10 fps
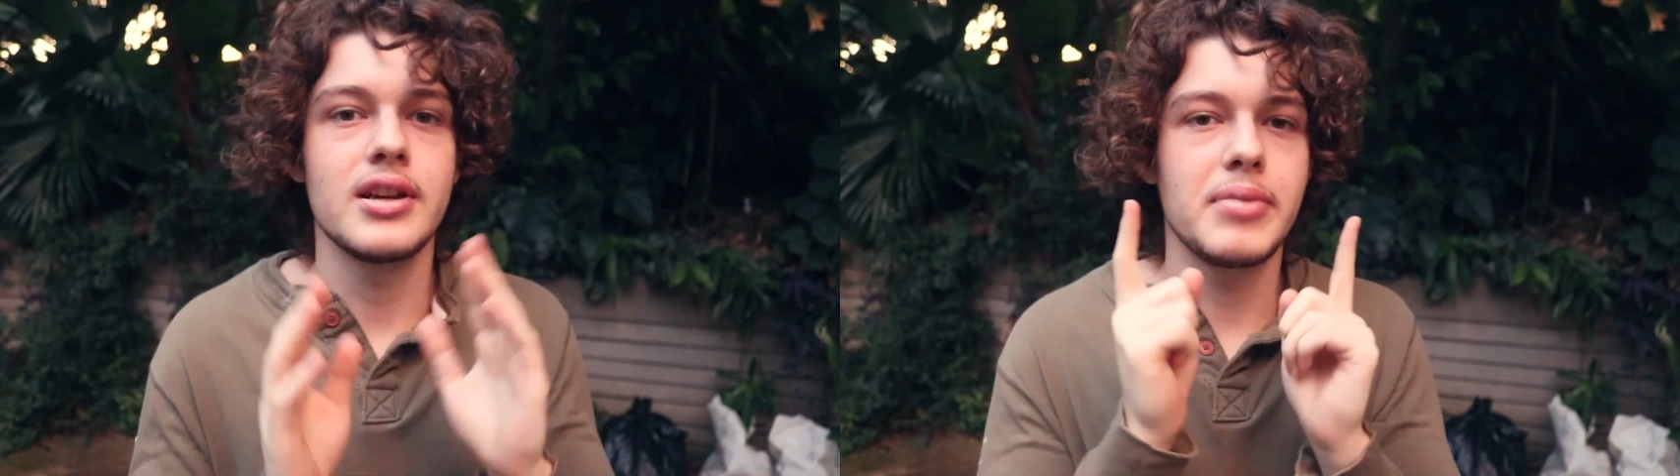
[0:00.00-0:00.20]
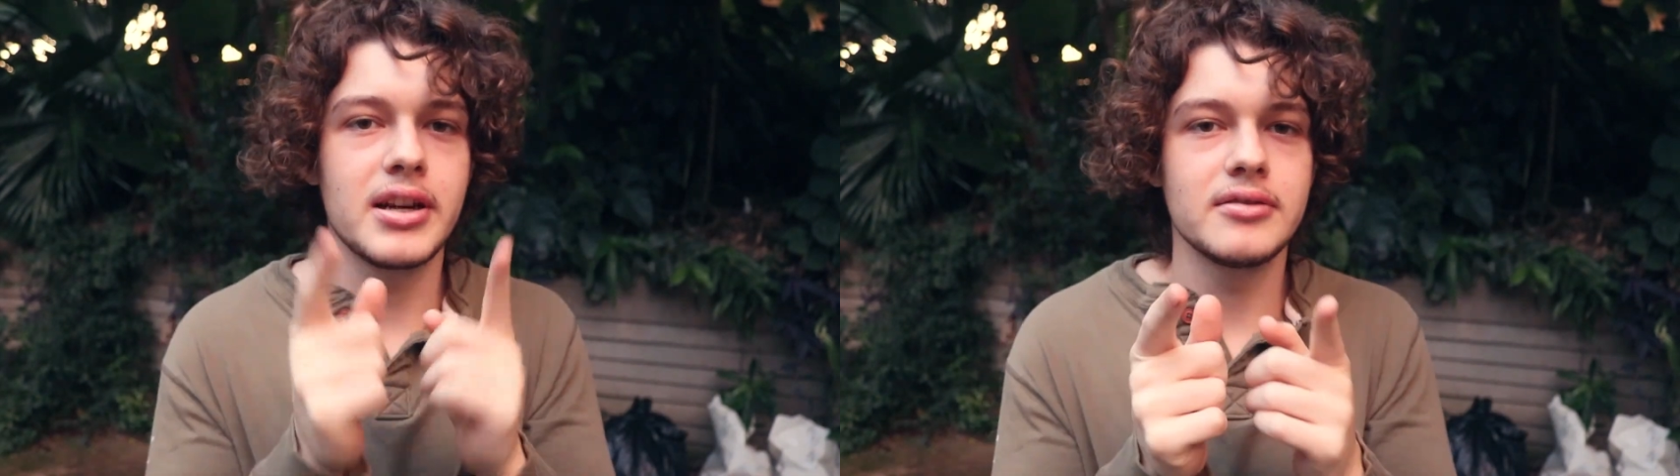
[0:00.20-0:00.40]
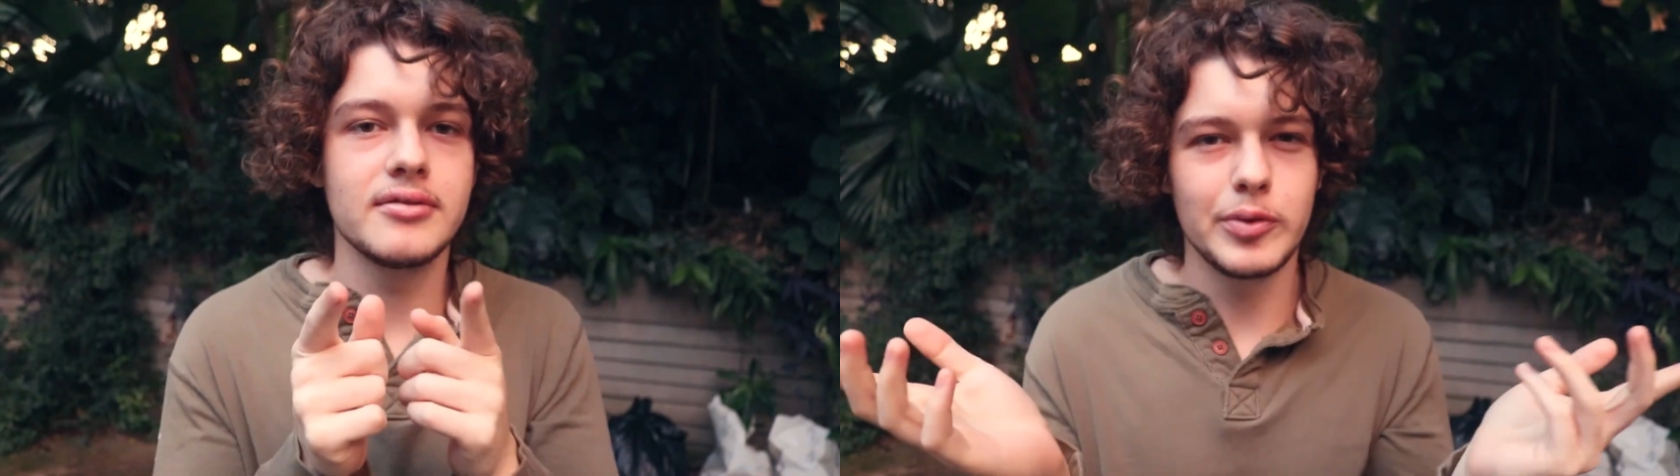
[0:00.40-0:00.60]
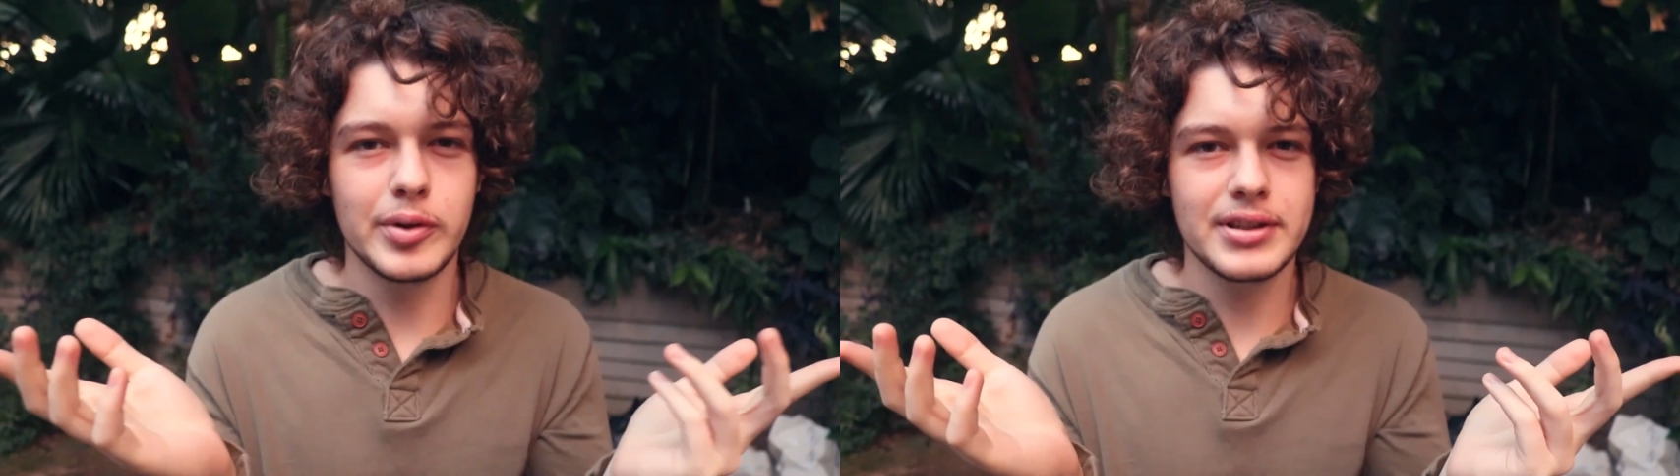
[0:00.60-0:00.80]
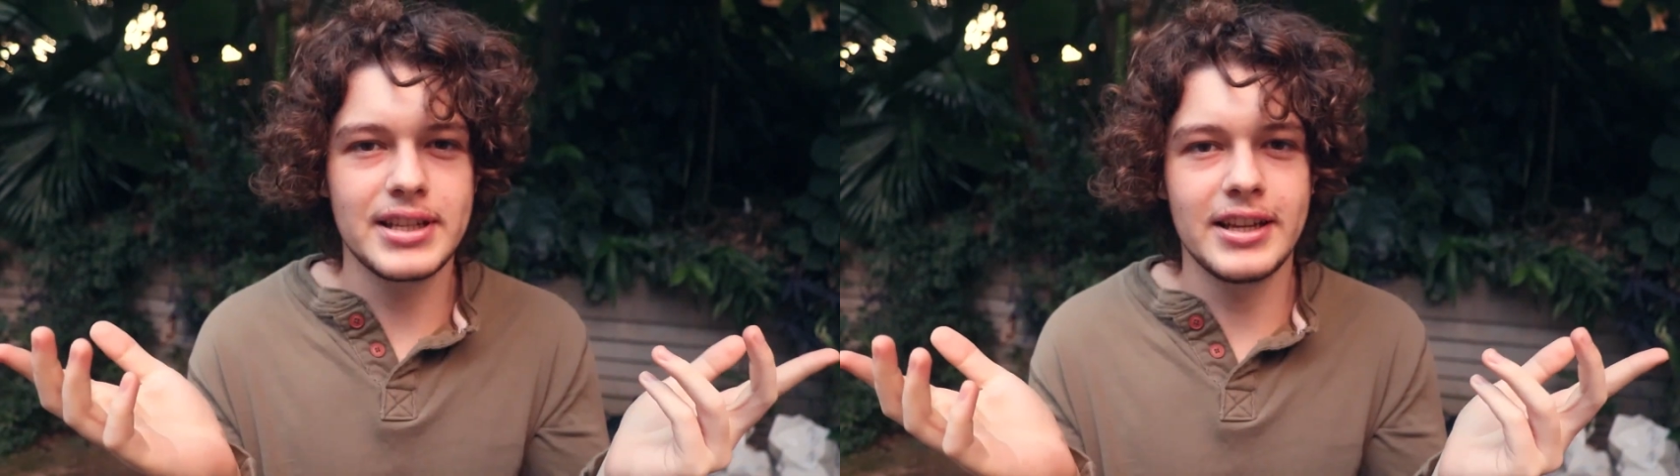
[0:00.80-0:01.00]
But
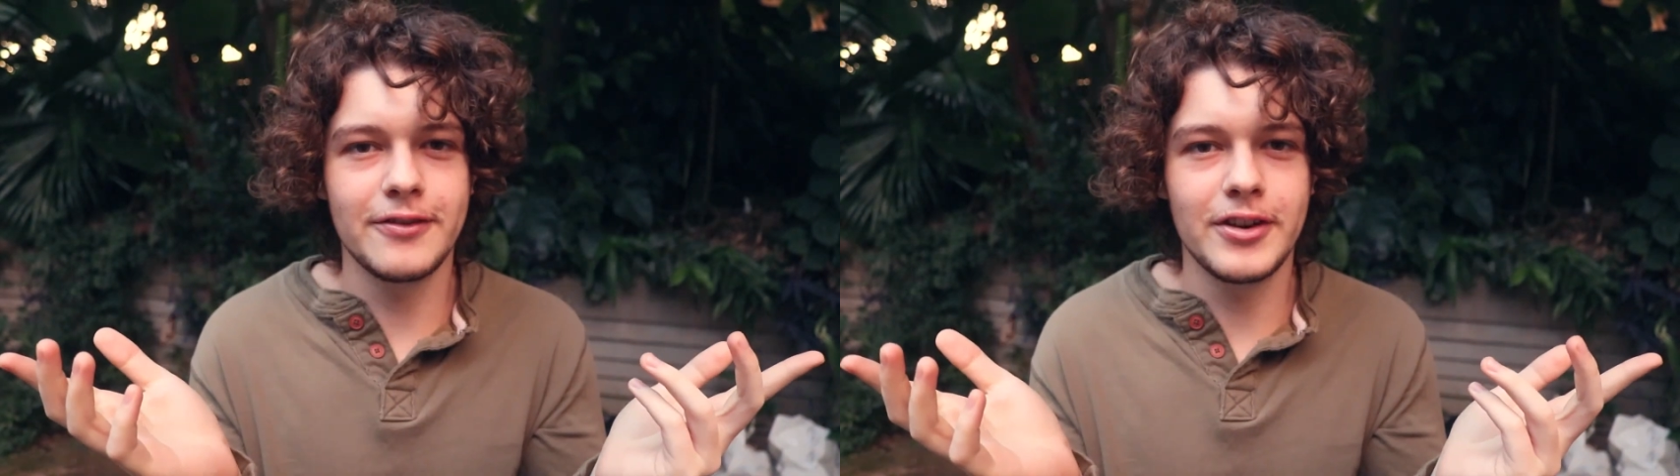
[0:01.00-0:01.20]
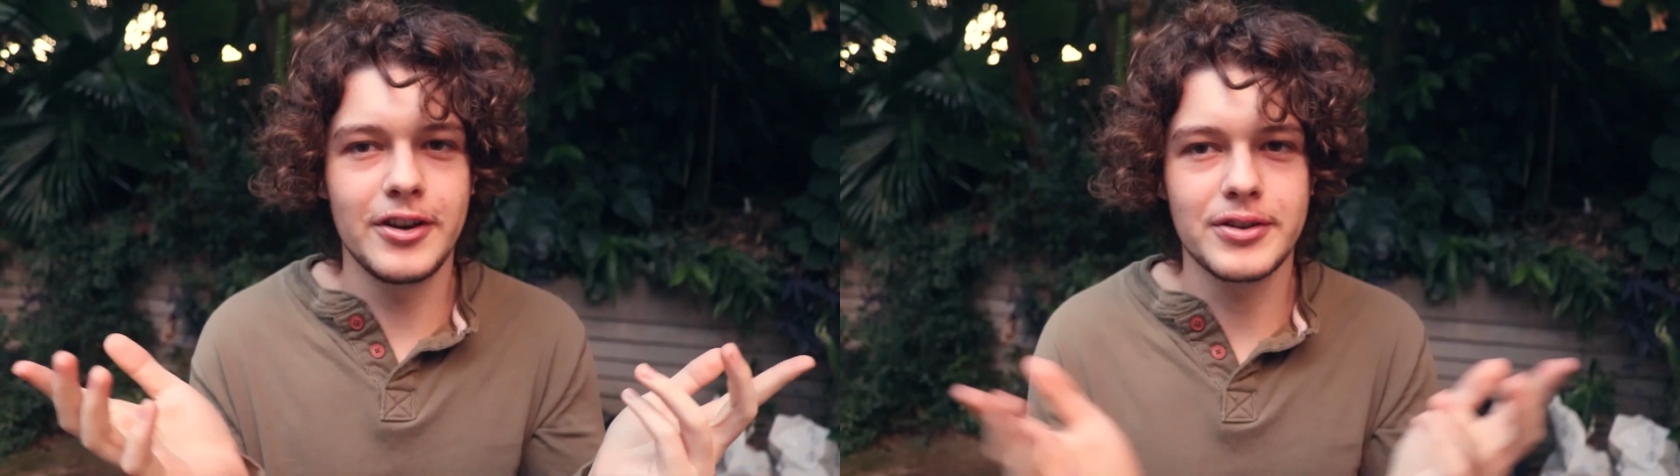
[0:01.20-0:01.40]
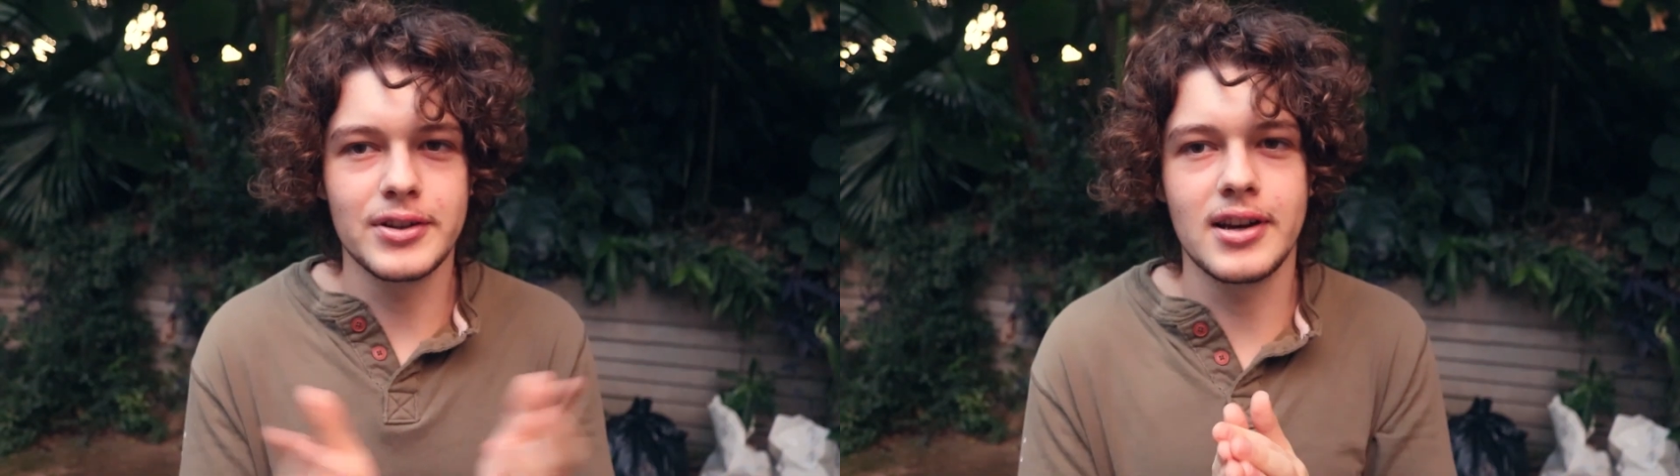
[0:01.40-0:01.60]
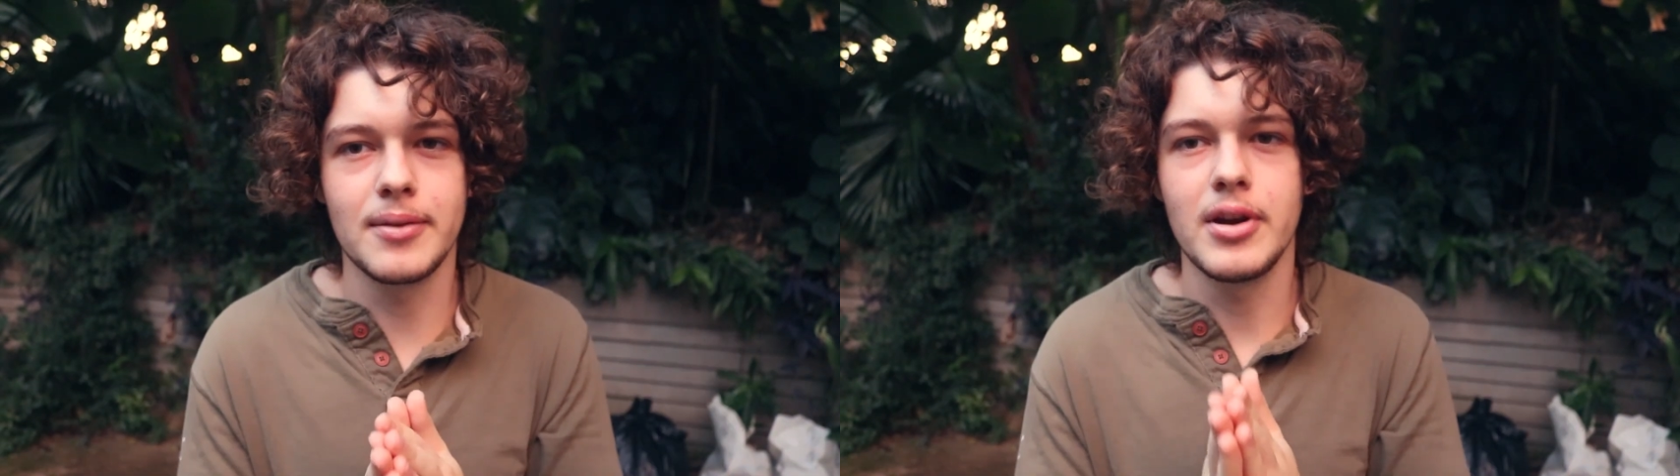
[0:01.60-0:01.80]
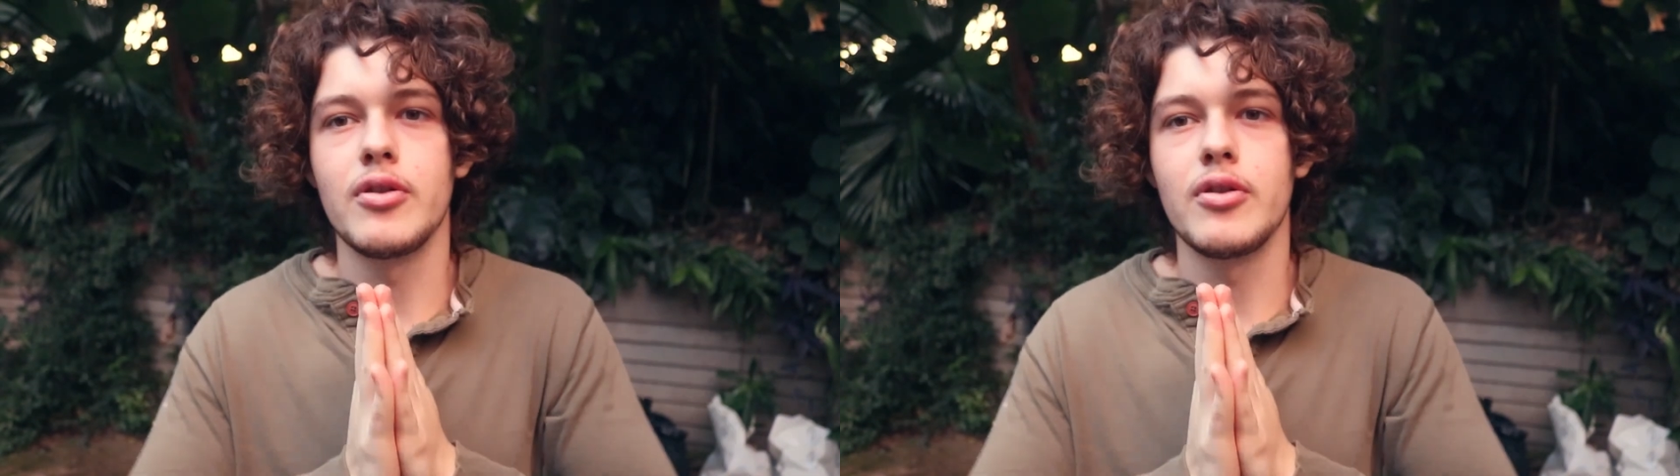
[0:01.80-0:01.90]
we'll see in videos to come.